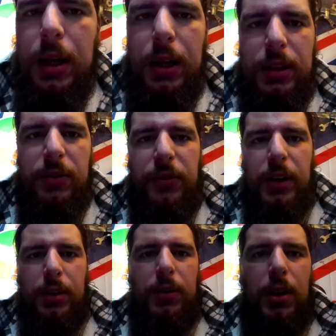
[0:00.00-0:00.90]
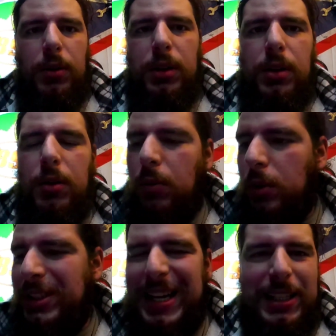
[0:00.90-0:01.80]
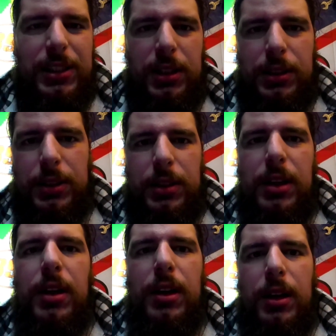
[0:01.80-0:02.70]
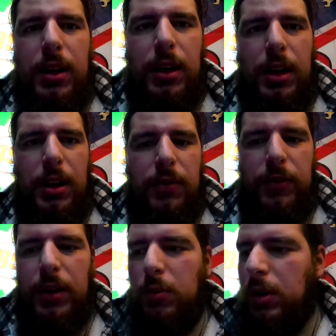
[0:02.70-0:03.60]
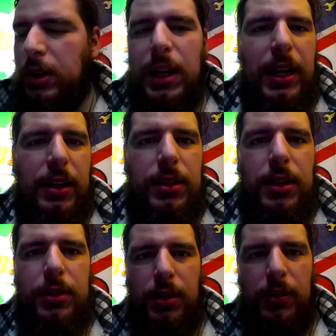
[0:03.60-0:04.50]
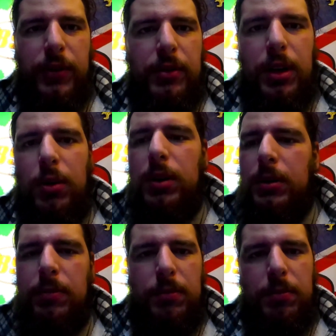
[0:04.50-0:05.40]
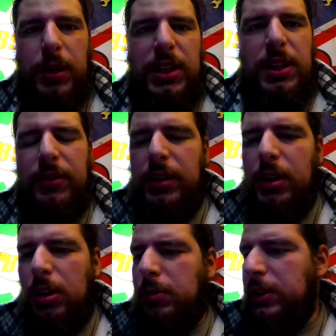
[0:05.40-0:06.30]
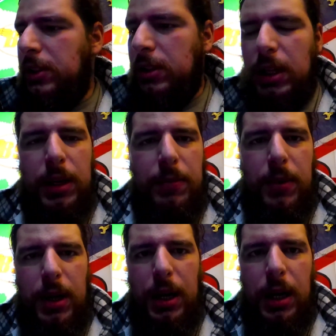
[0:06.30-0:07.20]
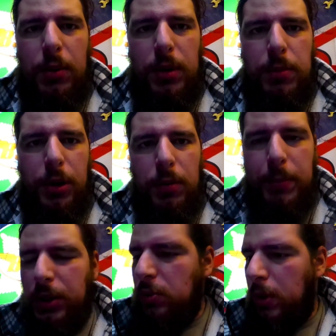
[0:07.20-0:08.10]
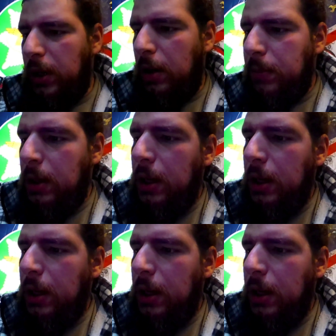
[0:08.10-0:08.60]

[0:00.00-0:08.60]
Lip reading: And the phone holder was excellent. If you want a link to the phone holder, please leave in the comments. I will post one up.